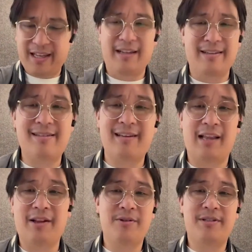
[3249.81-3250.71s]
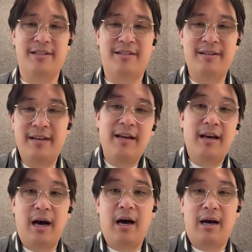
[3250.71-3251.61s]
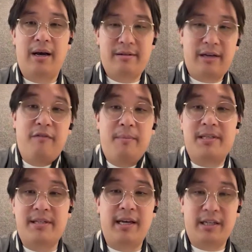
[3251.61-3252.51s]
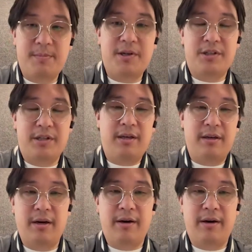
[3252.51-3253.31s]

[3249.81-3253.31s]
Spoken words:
in silos is kind of a mistake, especially